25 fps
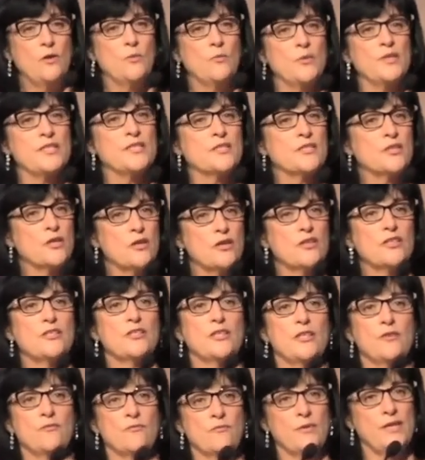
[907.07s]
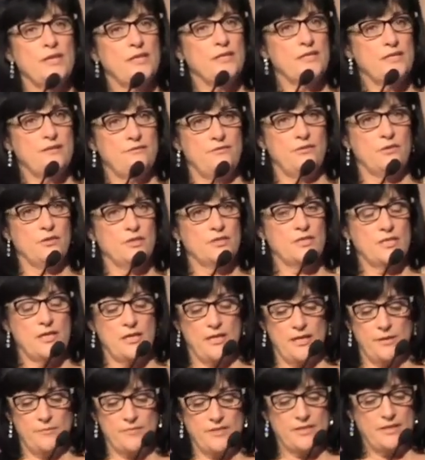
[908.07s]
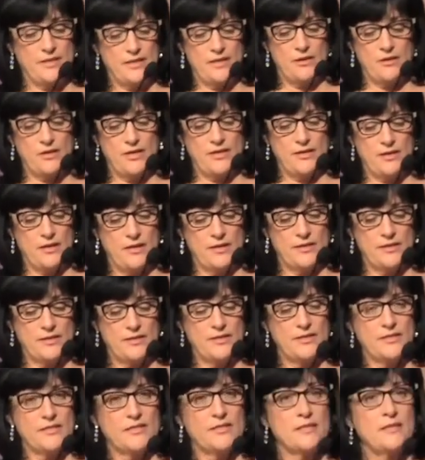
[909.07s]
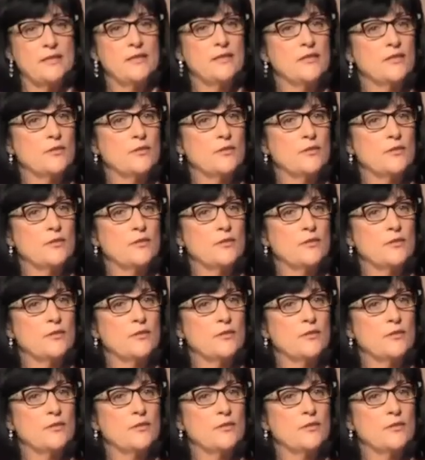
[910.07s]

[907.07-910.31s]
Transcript: We started in really difficult times in the early 90s.